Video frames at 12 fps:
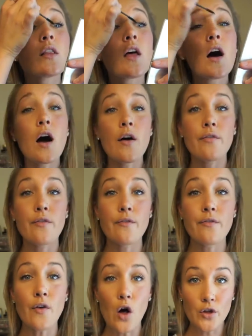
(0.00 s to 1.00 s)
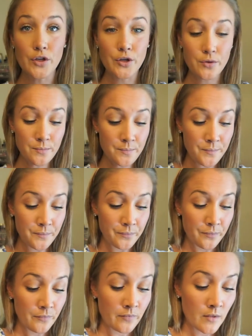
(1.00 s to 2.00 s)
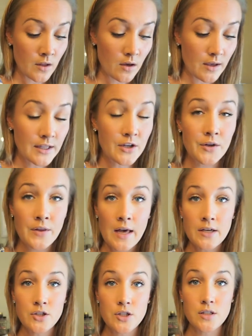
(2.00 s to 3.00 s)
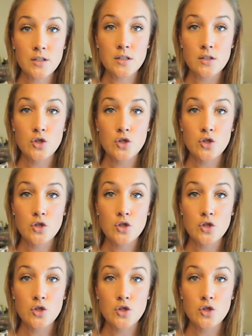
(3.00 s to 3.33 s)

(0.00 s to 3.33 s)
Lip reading: lot of volume in your lashes,